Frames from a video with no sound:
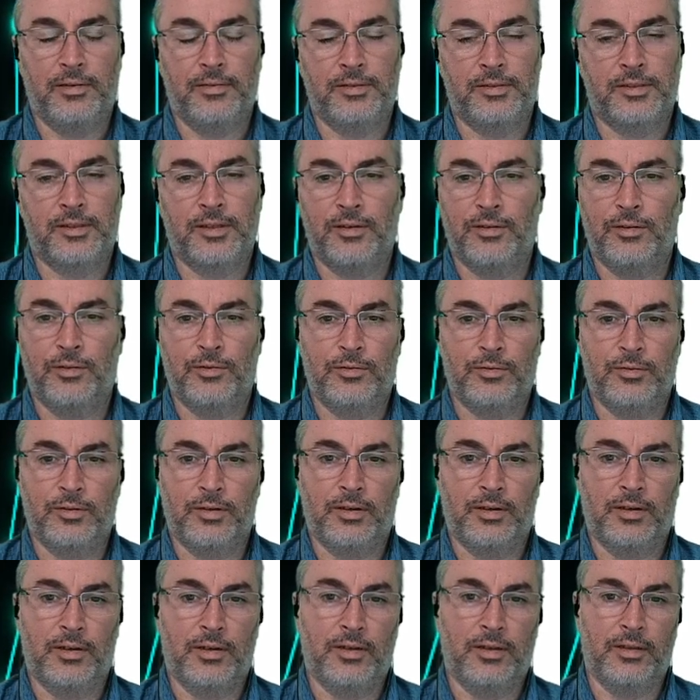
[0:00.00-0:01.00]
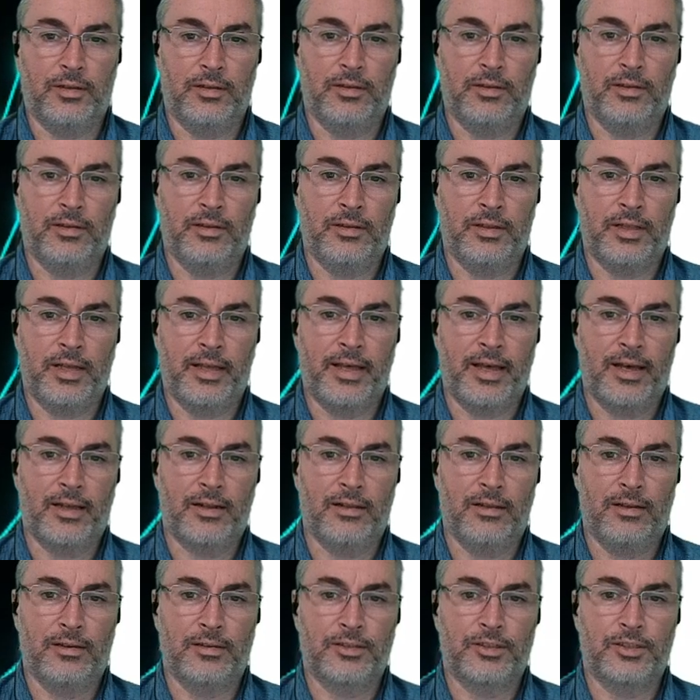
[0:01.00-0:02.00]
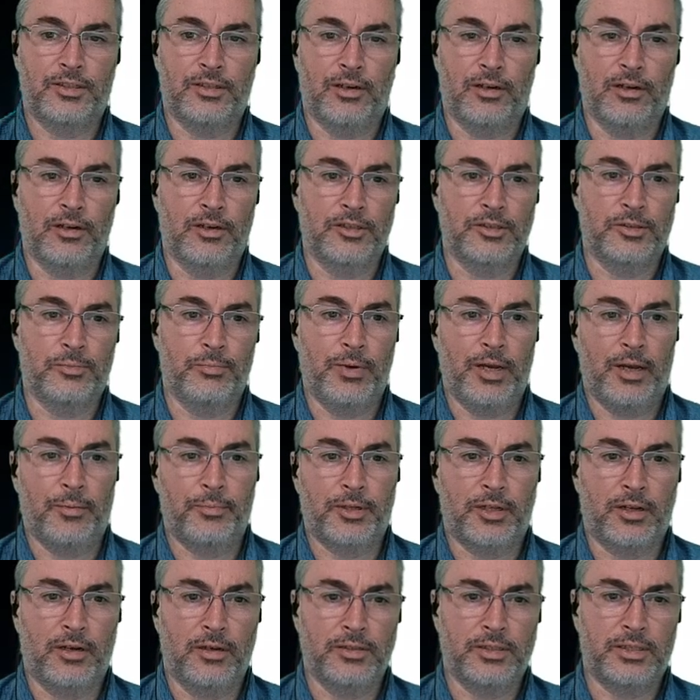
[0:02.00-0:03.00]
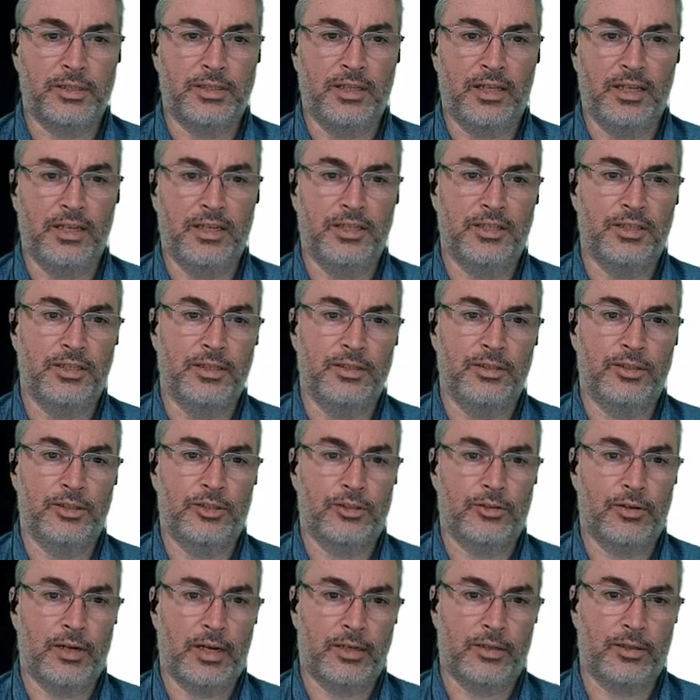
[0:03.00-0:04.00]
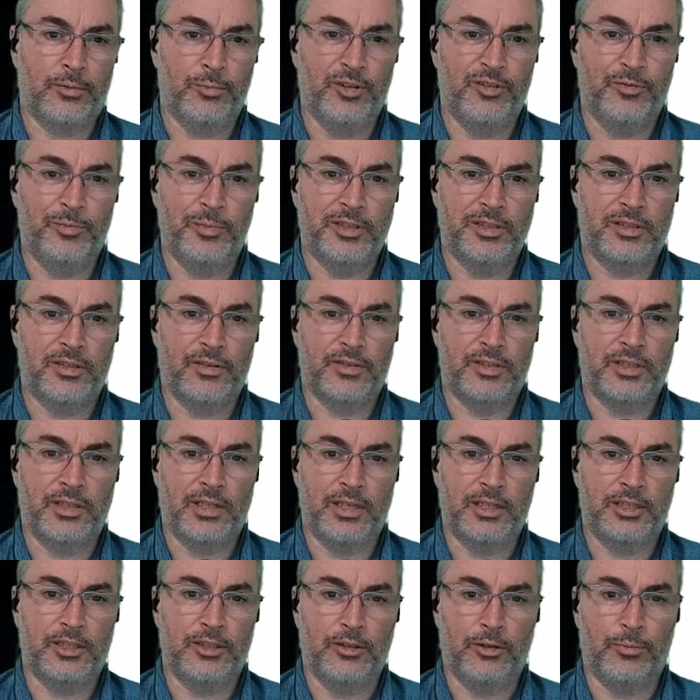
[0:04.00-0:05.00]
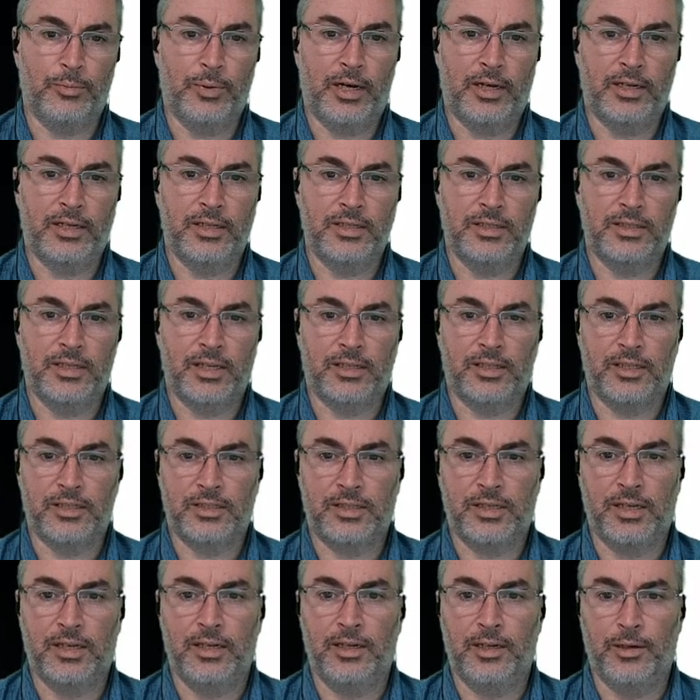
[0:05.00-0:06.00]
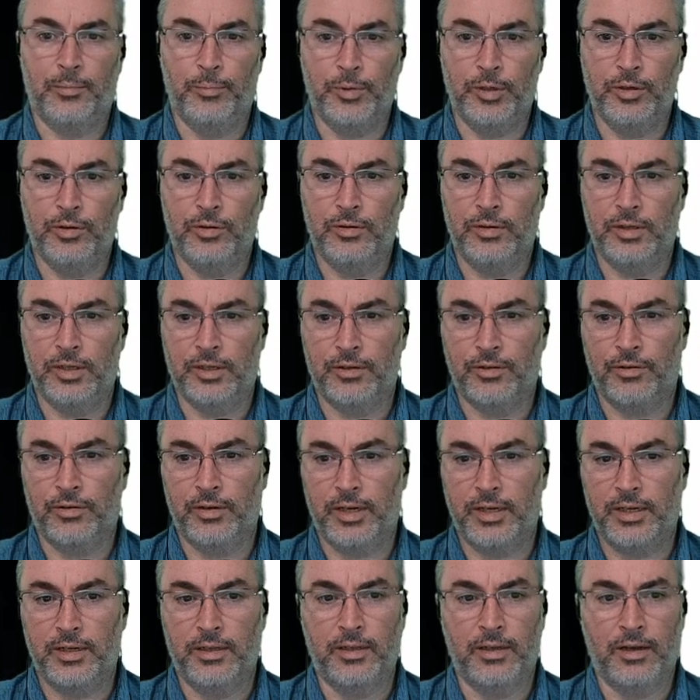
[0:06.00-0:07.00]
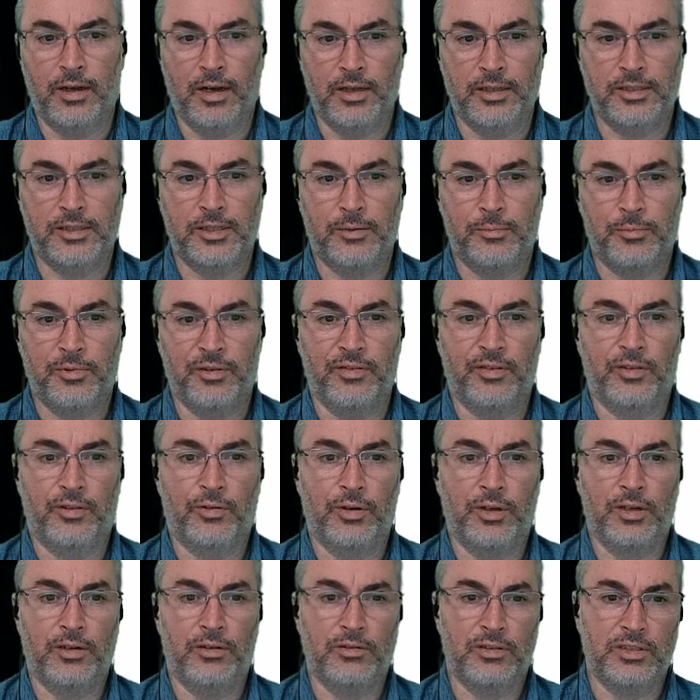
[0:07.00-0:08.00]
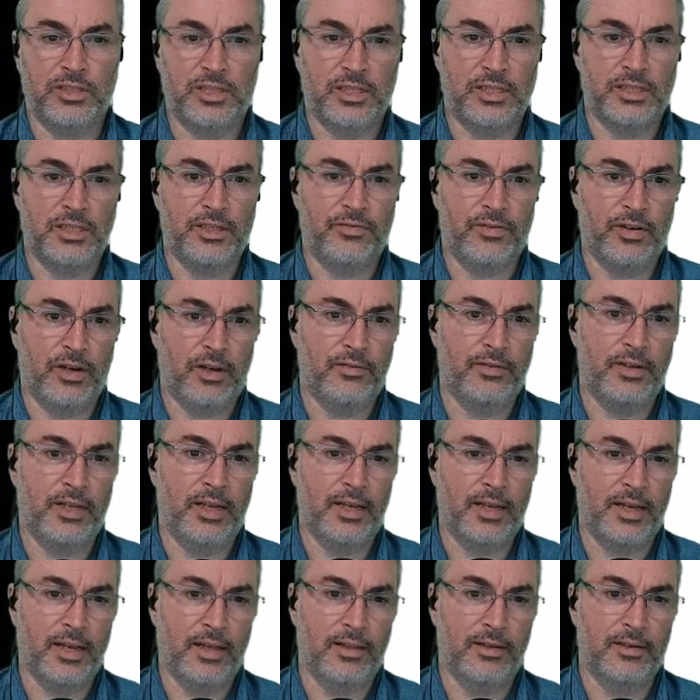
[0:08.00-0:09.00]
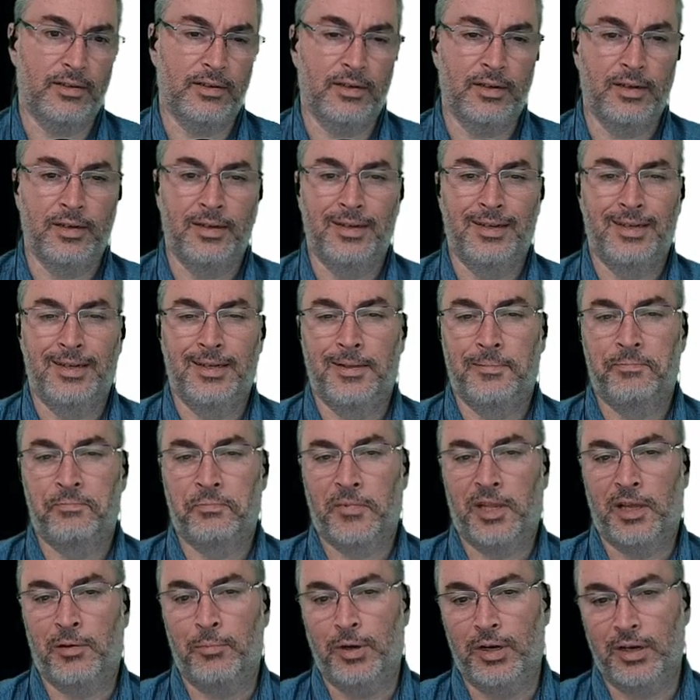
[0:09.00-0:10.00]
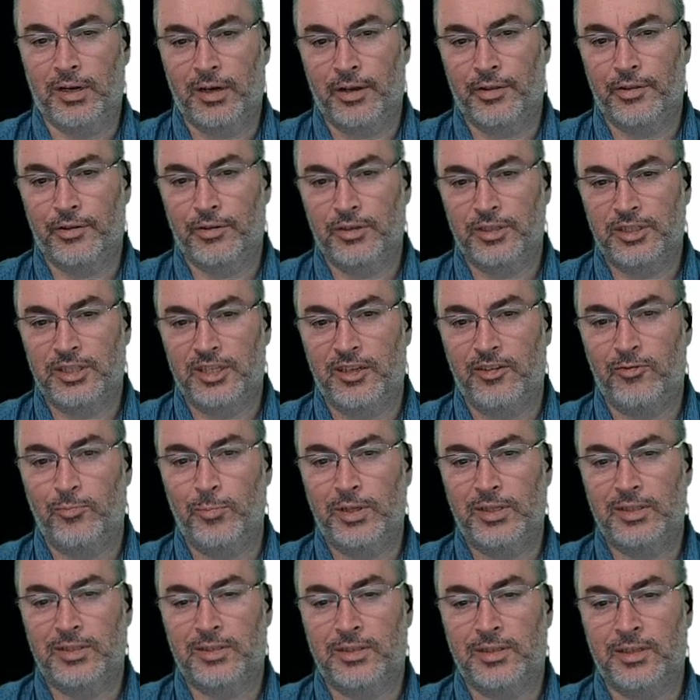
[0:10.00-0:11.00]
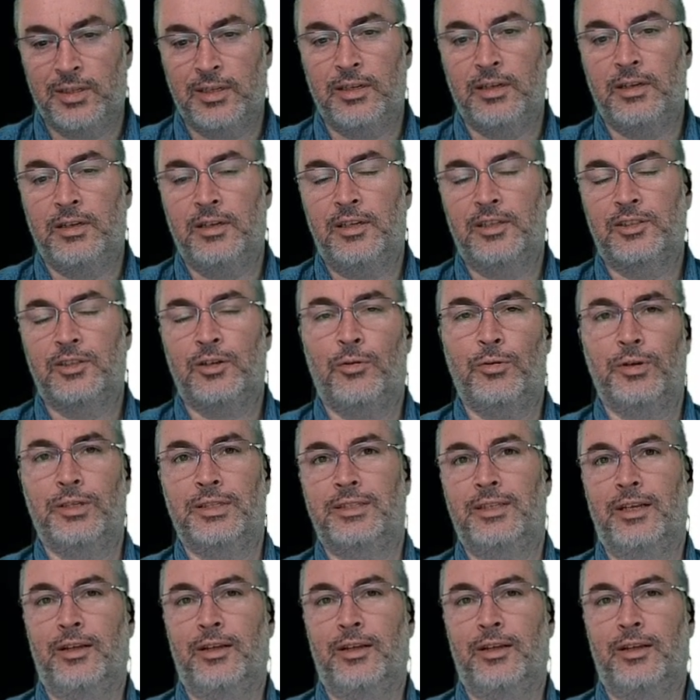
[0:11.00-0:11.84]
So they cataloged stars, mapped constellations, tracked the movements of celestial bodies like the sun and moon, and created the concept of a 365-day calendar, among other achievements. And it's always